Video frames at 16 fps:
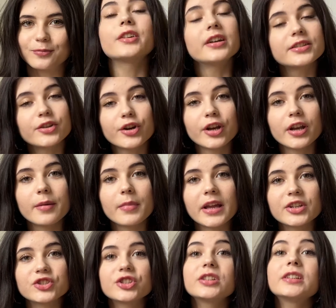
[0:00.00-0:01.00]
As already
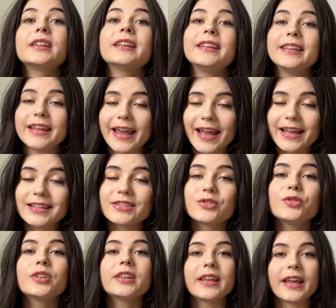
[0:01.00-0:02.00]
mentioned, yes,
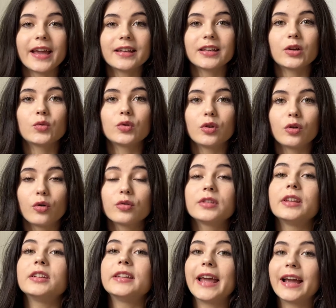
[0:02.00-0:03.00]
you can download
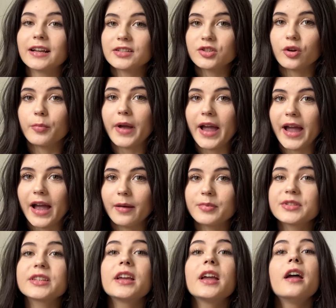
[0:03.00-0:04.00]
the desktop apps